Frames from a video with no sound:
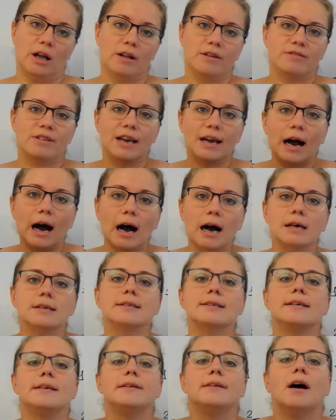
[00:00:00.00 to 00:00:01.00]
They're
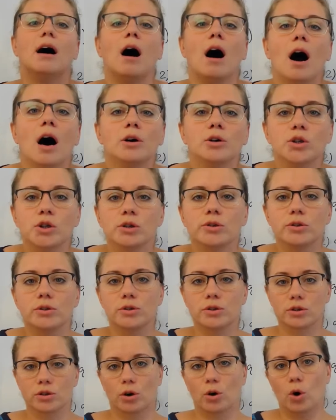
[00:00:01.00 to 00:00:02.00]
asking how to
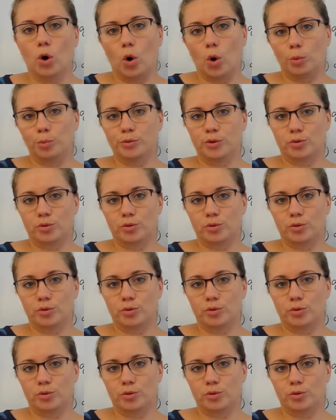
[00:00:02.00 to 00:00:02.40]
stop